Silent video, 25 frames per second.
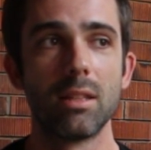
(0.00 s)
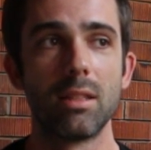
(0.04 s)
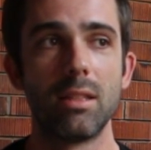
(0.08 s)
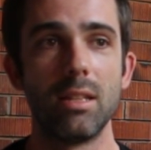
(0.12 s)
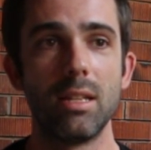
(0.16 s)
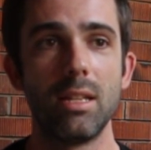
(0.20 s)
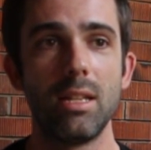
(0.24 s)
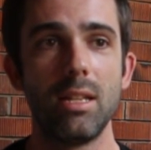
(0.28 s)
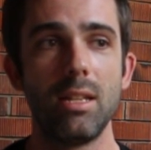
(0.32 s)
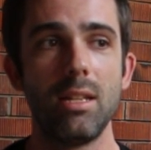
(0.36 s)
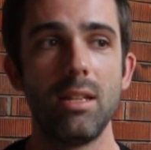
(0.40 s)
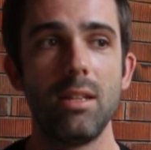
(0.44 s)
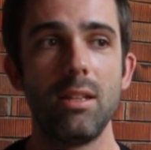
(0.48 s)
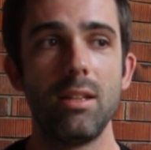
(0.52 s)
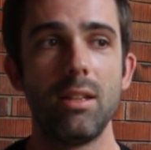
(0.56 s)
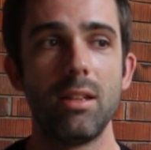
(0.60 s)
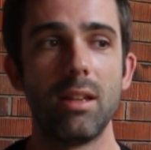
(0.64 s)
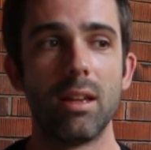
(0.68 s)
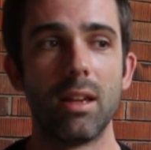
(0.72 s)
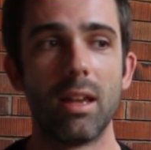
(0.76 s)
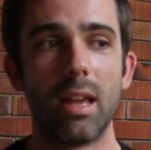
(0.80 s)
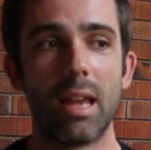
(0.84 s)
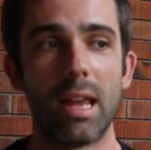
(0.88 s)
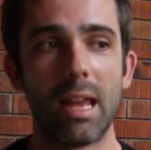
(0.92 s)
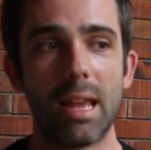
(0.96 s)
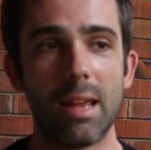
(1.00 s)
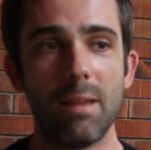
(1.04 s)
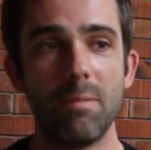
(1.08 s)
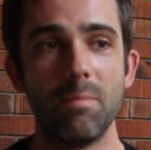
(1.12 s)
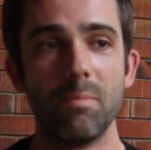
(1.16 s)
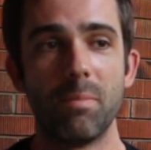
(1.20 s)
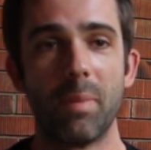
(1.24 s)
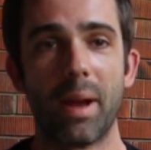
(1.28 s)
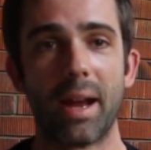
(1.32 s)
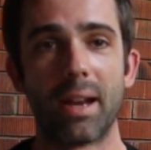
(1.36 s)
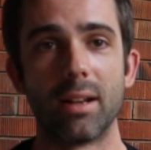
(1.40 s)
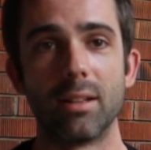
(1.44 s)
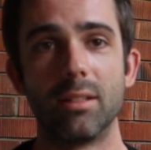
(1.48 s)
The
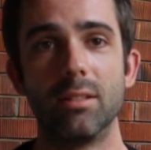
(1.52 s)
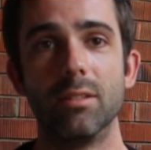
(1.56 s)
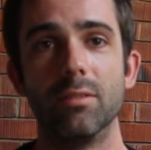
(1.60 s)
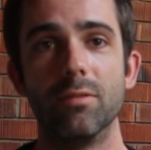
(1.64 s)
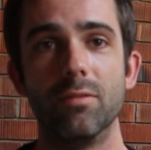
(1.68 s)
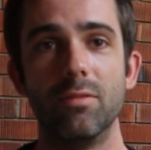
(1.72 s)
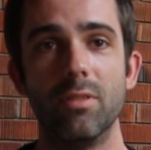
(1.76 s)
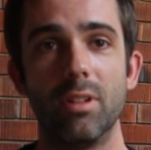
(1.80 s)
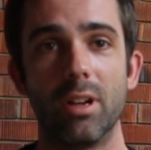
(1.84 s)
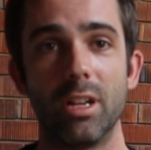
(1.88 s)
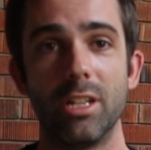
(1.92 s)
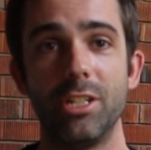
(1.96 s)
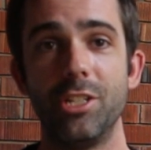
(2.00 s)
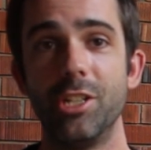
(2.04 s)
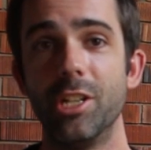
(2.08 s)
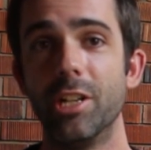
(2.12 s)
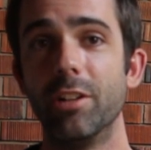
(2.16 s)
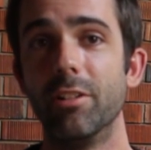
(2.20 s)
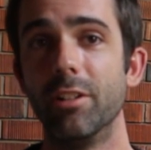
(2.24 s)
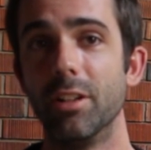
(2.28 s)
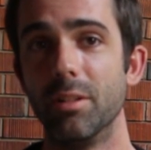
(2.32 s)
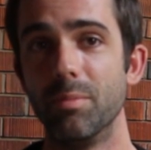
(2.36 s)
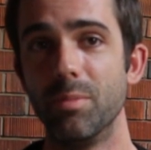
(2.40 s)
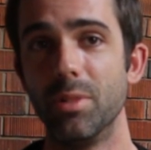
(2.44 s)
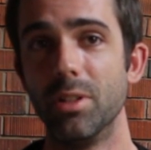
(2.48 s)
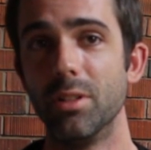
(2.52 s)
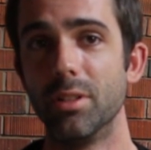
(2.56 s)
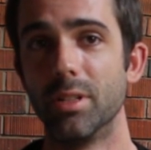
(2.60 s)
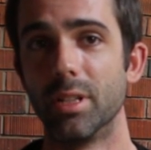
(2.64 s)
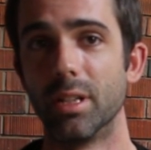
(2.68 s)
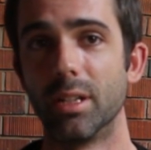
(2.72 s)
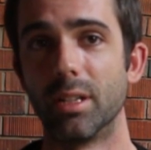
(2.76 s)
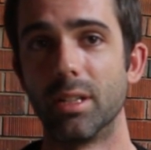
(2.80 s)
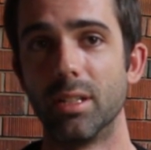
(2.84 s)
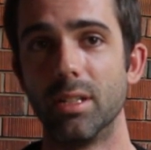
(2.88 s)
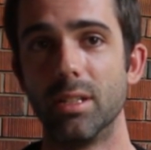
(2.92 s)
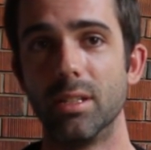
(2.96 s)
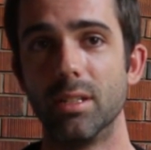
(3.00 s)
impact of Nigerian
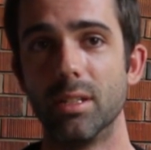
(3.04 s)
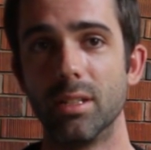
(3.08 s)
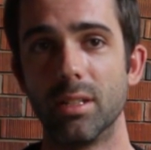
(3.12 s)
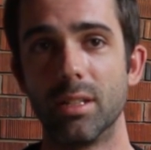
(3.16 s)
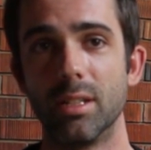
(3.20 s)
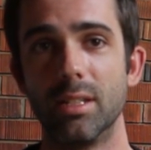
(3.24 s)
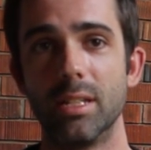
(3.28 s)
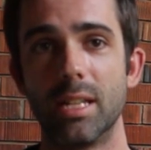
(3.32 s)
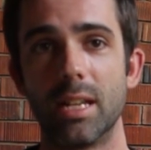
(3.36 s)
music can